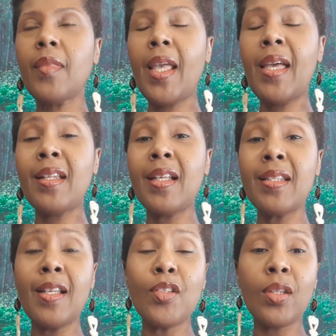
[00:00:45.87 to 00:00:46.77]
And
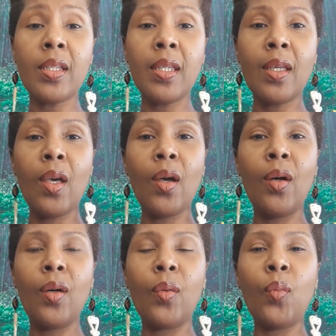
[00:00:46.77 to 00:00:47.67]
essentially,
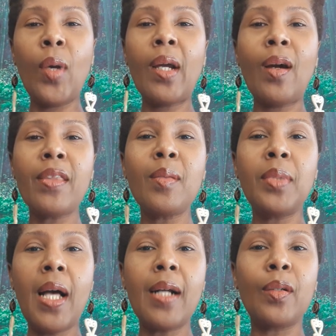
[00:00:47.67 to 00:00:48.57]
where are the
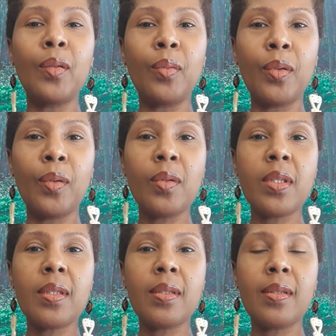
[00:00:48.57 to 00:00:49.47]
black
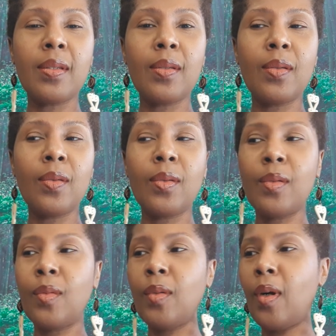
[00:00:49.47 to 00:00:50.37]
gurus?
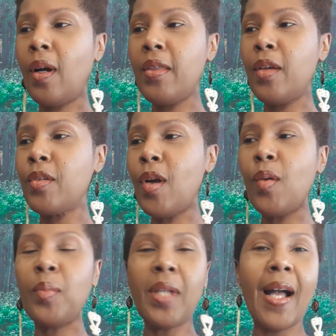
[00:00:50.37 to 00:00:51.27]
Are there no
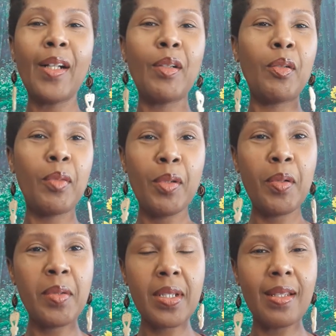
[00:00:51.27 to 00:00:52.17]
black
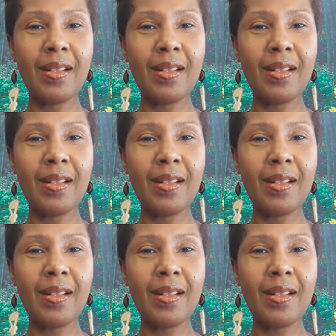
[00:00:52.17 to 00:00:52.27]
gurus?